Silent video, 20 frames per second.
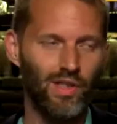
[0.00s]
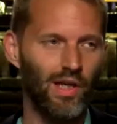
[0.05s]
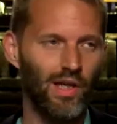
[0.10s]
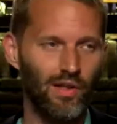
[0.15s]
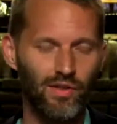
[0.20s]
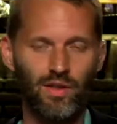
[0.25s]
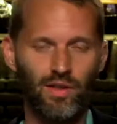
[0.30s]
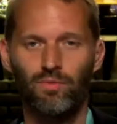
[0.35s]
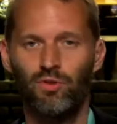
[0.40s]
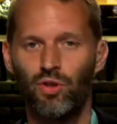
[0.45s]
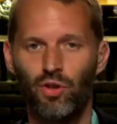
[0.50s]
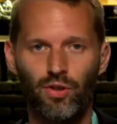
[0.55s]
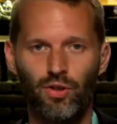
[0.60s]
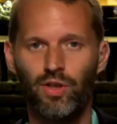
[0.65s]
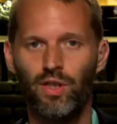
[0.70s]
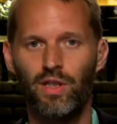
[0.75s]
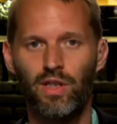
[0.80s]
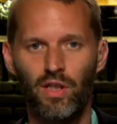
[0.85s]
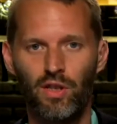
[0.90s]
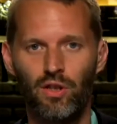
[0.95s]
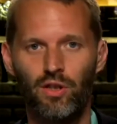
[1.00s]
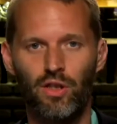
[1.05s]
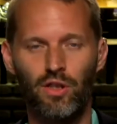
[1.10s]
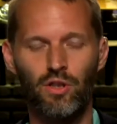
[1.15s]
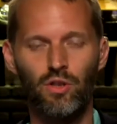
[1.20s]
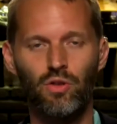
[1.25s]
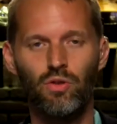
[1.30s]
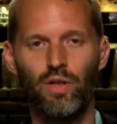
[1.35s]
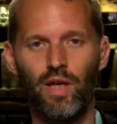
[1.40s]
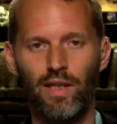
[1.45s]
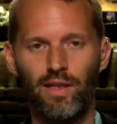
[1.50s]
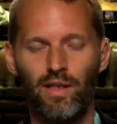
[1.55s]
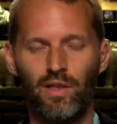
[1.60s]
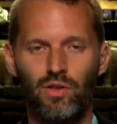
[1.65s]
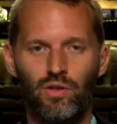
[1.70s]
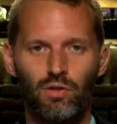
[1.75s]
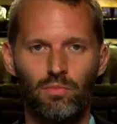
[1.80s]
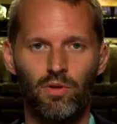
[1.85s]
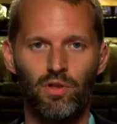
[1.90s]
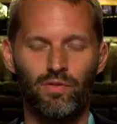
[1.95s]
and I'm sure they'll continue to do that. That's too
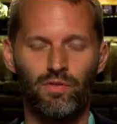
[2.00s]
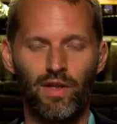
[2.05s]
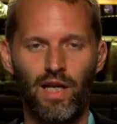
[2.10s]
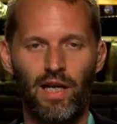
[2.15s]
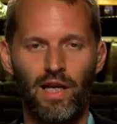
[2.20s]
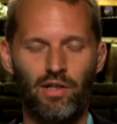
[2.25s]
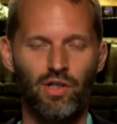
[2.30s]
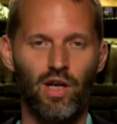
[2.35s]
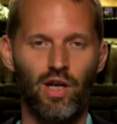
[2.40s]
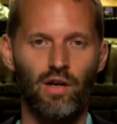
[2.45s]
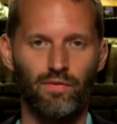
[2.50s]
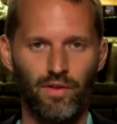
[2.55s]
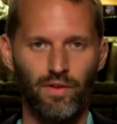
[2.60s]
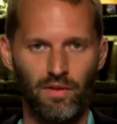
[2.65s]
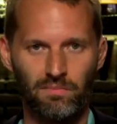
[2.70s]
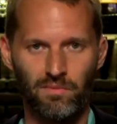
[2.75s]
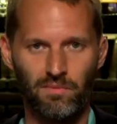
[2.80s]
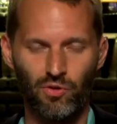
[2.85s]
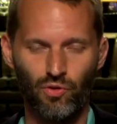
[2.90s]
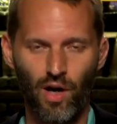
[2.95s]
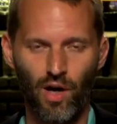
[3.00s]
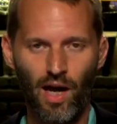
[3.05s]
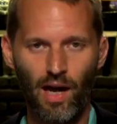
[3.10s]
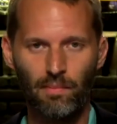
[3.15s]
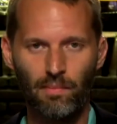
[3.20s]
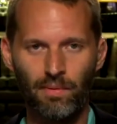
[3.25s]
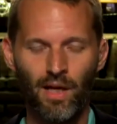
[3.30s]
much of a cash cow for them to drop,